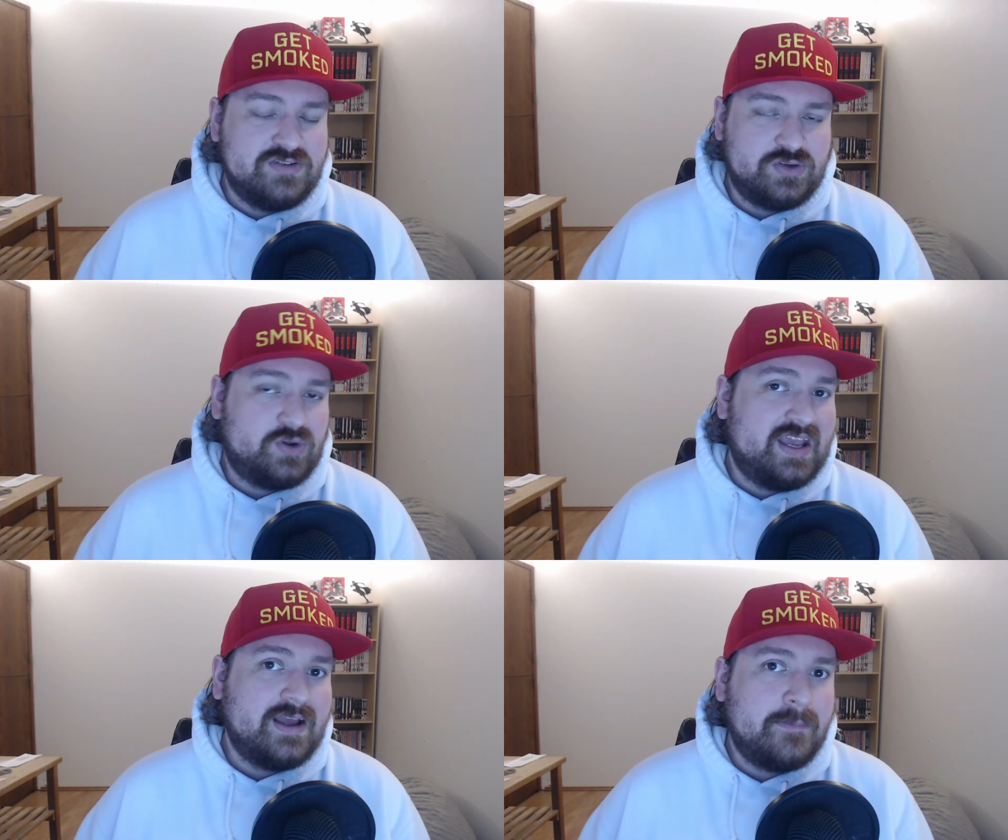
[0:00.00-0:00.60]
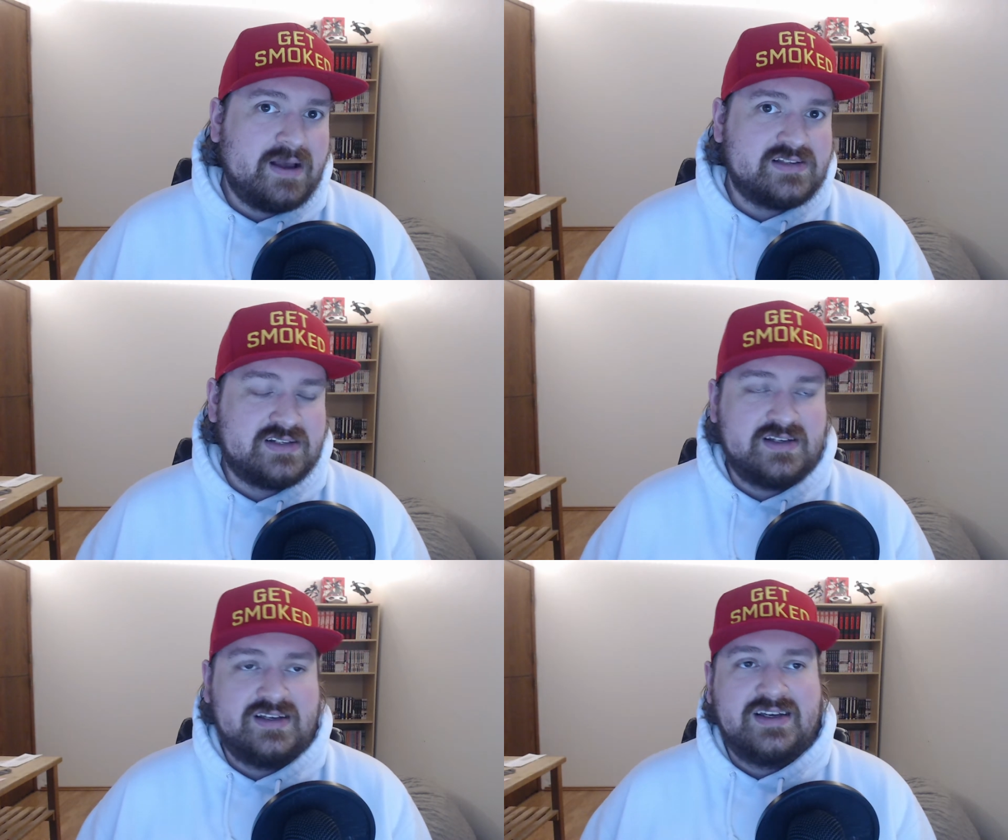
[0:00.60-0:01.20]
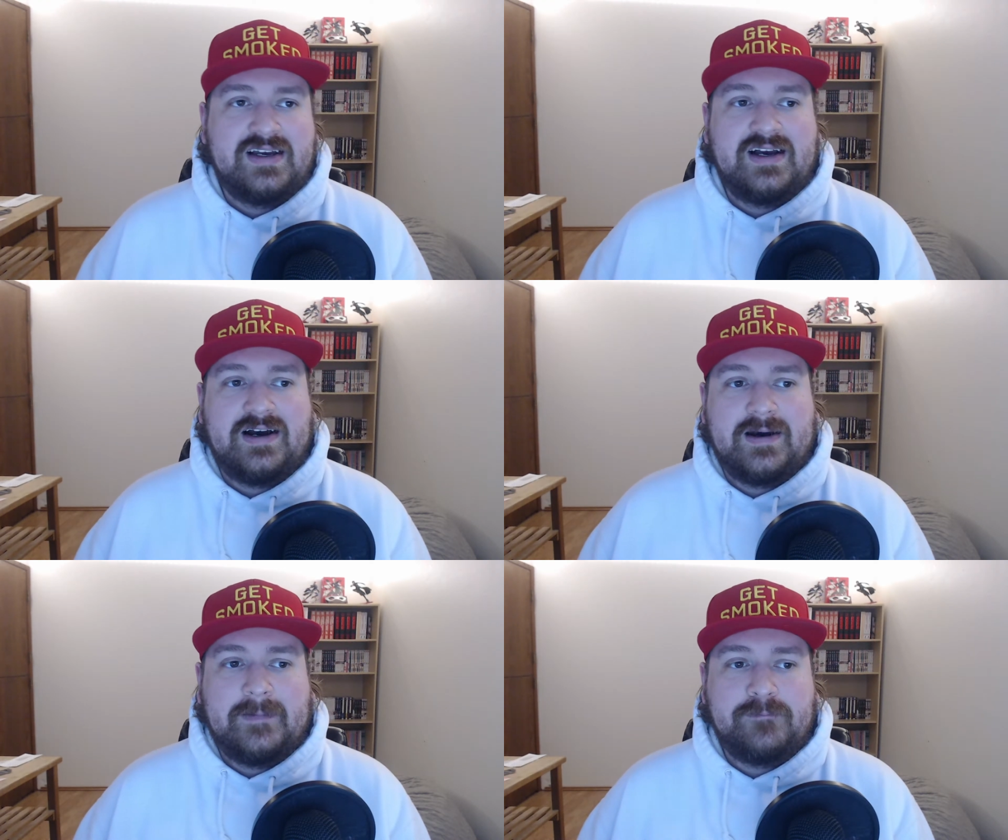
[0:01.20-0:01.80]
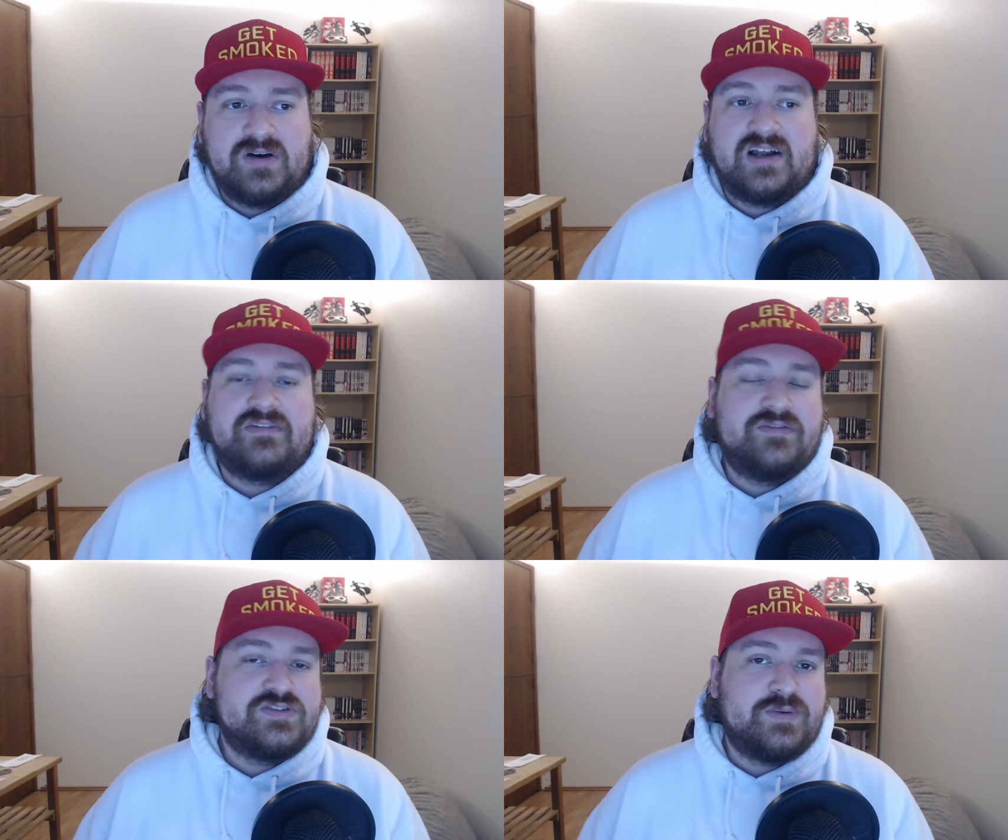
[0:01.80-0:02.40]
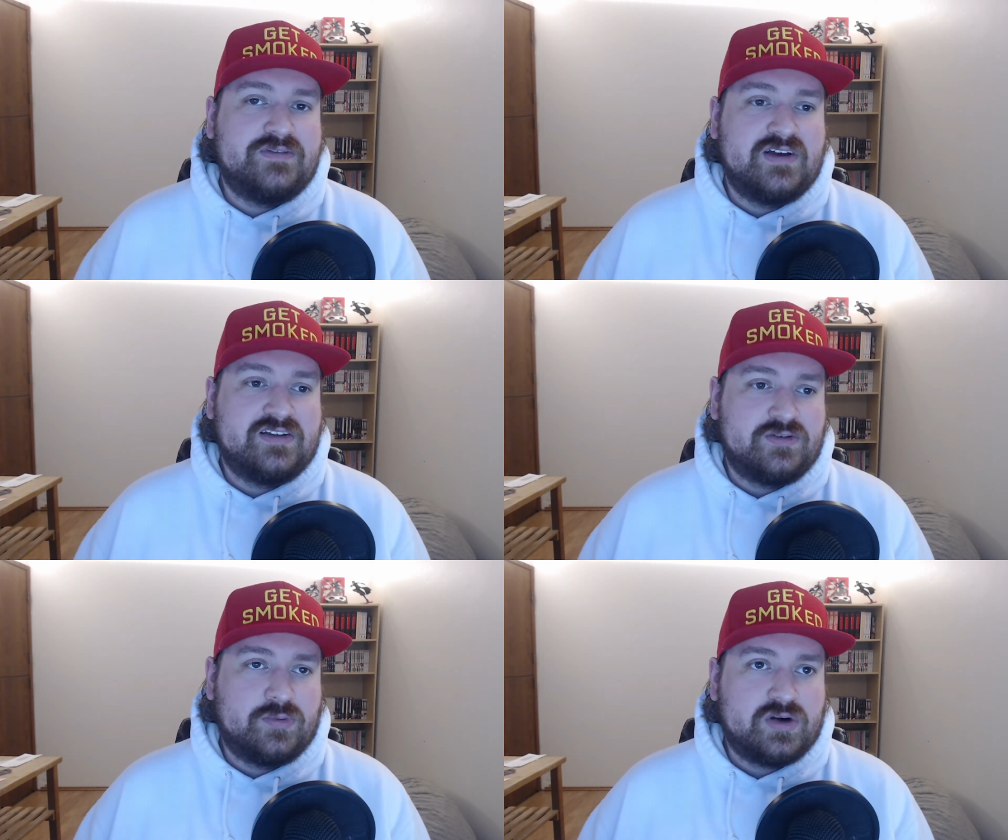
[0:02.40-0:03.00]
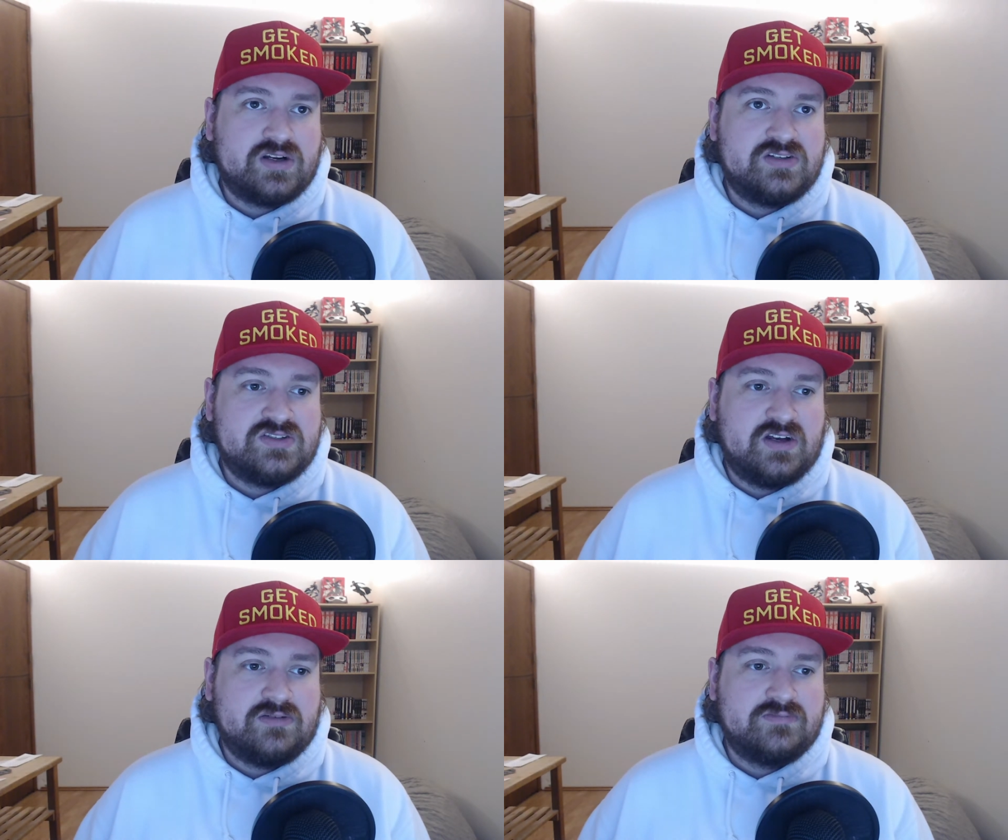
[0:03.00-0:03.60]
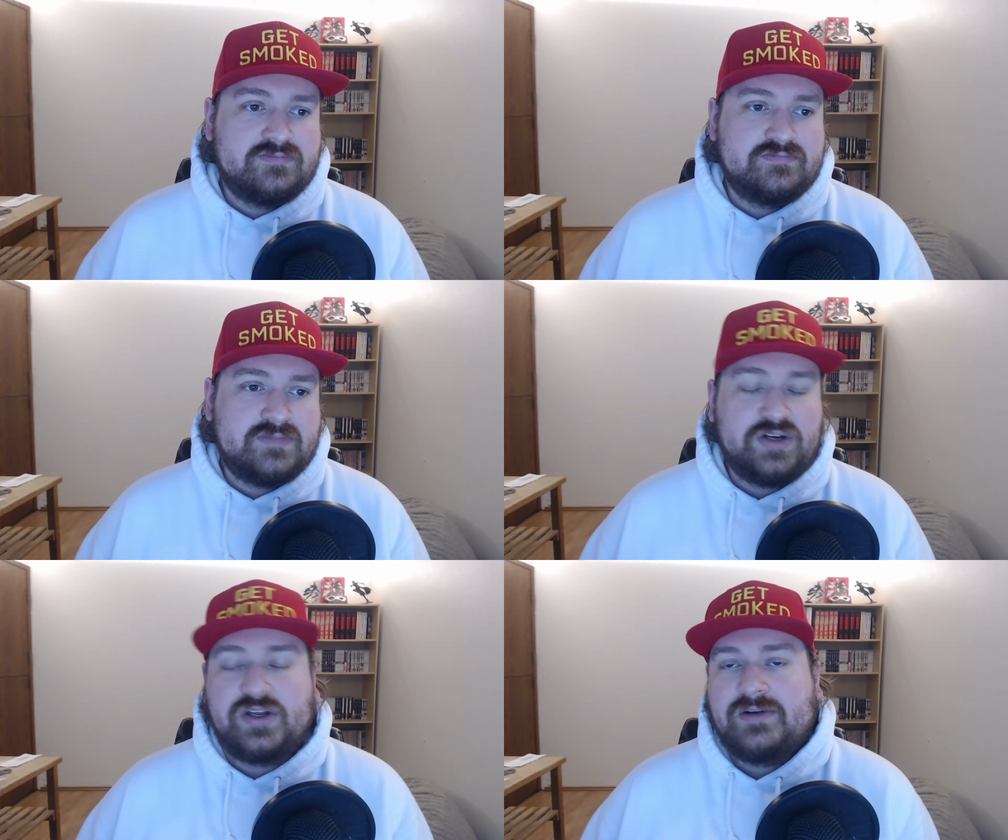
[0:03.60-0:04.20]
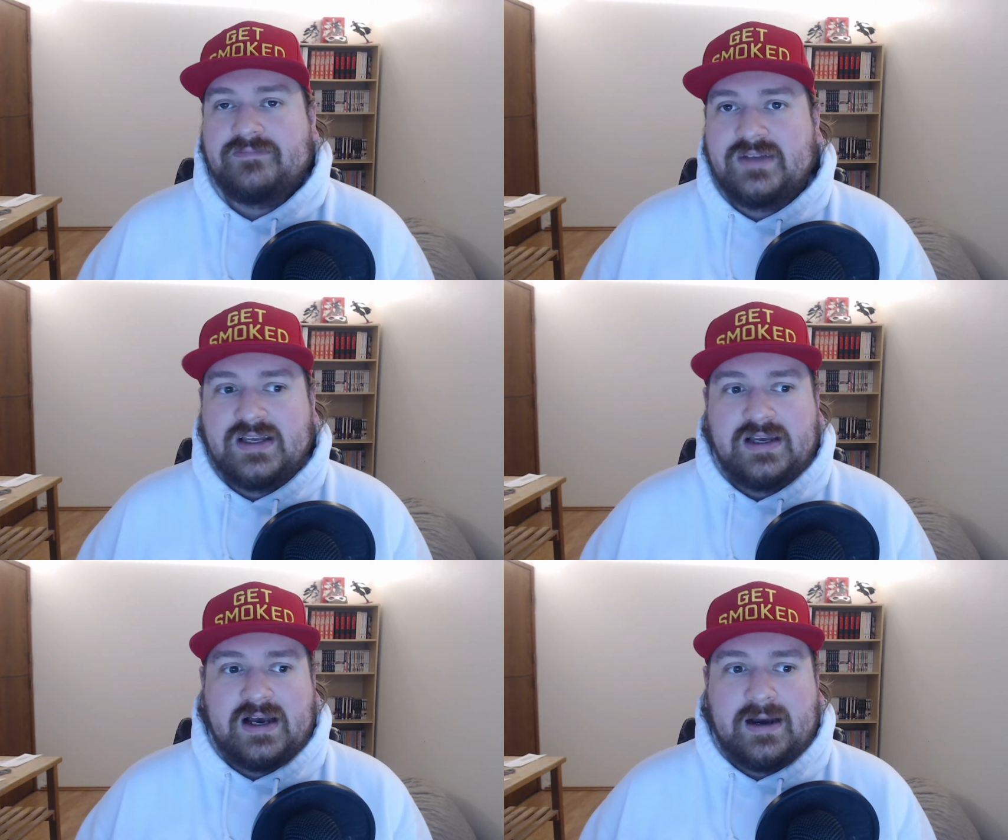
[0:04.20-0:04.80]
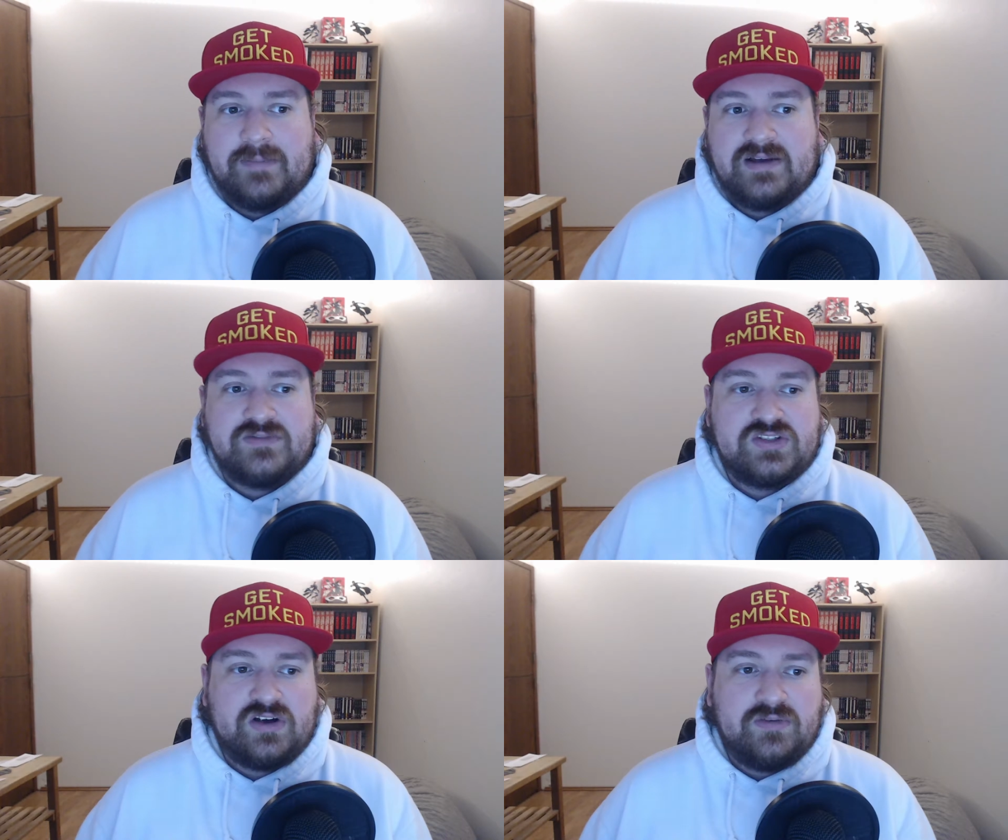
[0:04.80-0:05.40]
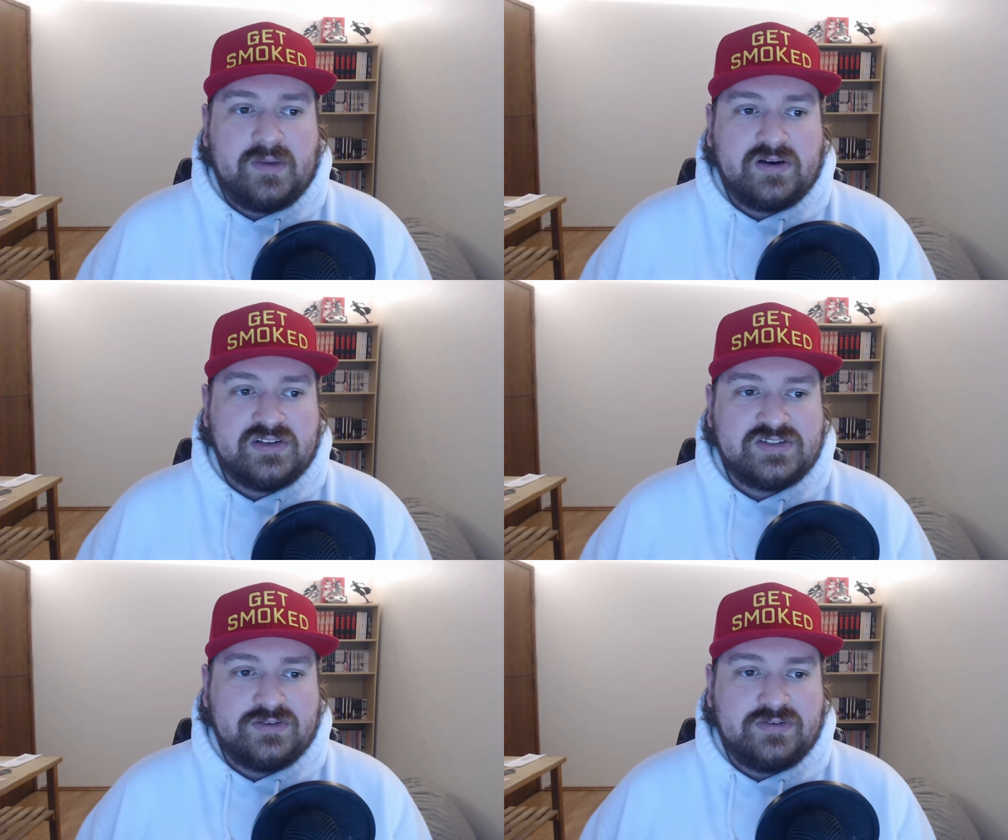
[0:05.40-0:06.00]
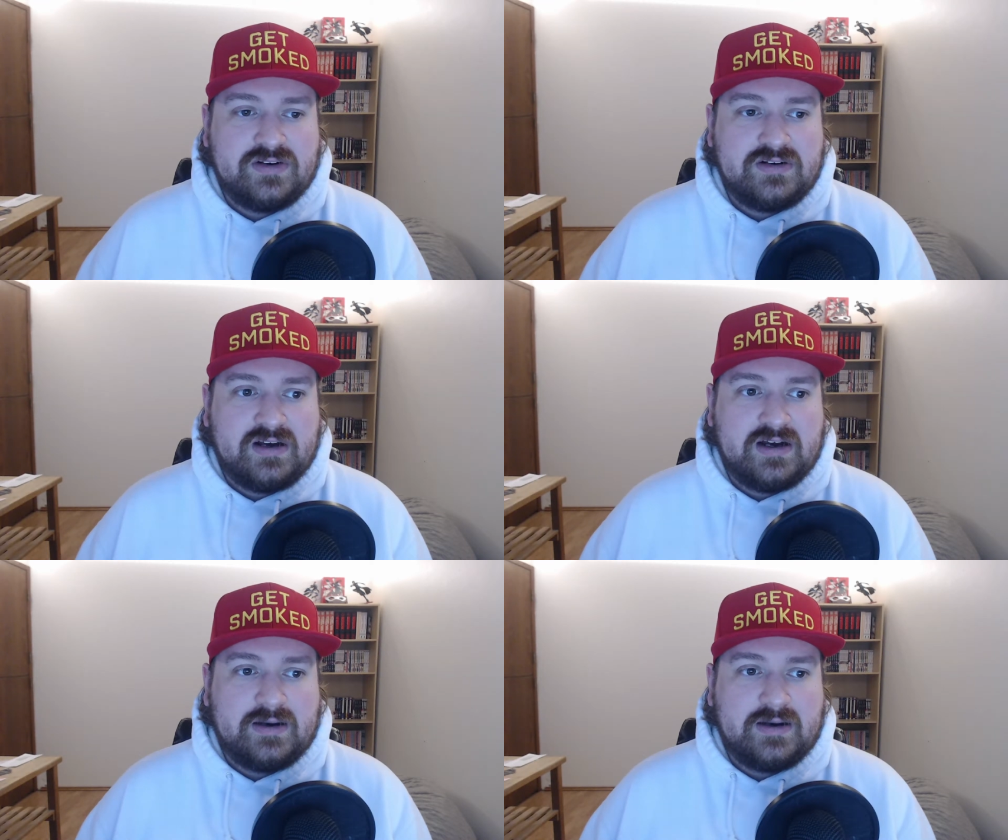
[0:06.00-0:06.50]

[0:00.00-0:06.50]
okay at best. But I love his previous other work, so there you go. But yeah, solid manga so far.